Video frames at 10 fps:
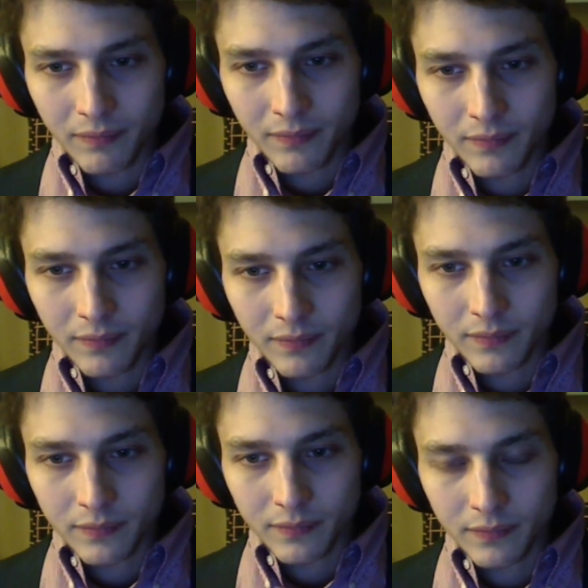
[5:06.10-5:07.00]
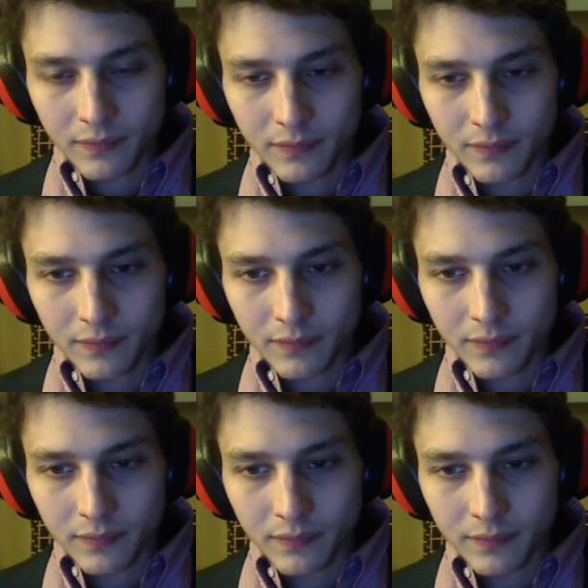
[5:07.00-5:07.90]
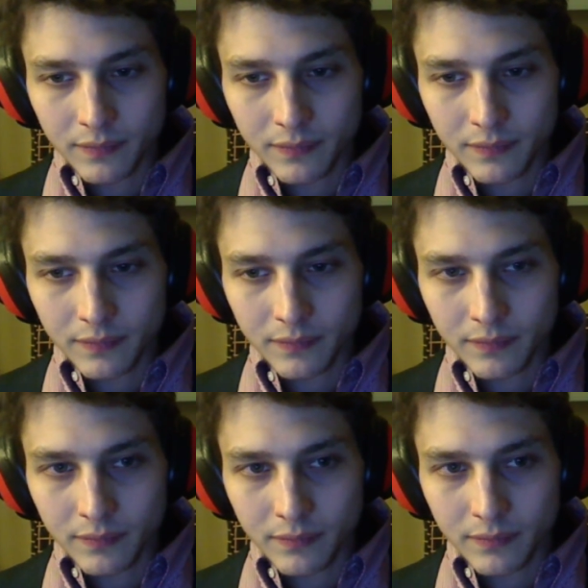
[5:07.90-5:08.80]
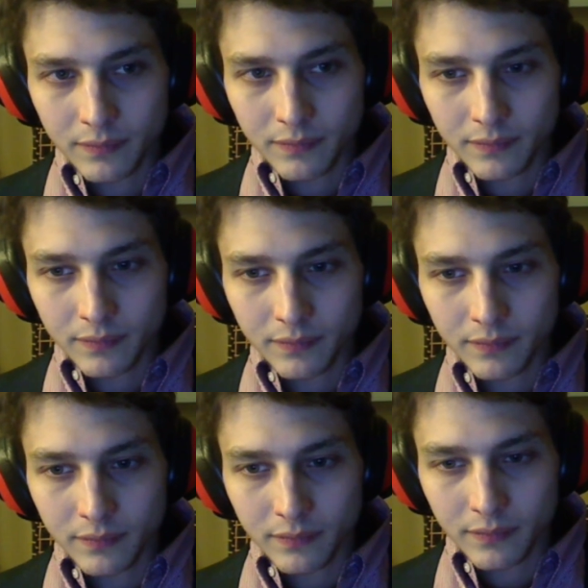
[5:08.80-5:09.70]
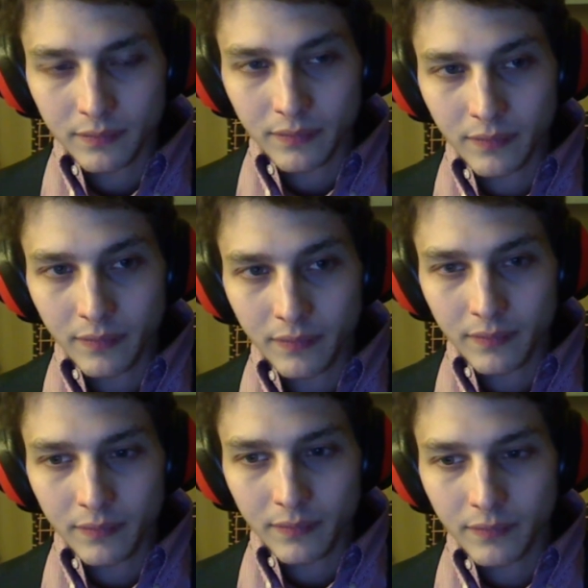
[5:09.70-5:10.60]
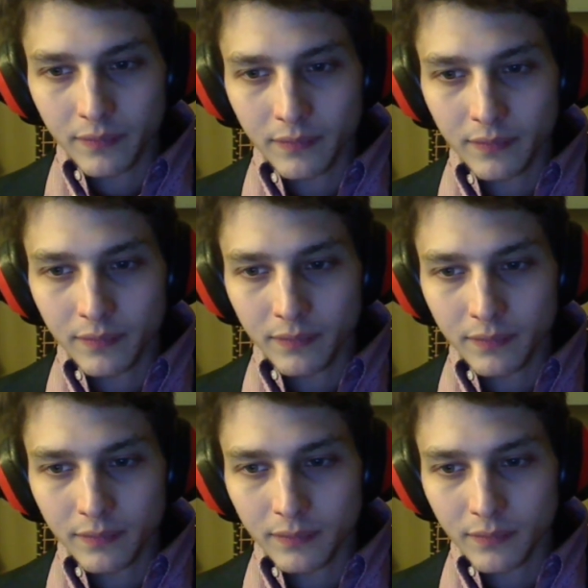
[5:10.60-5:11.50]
Nothing is said.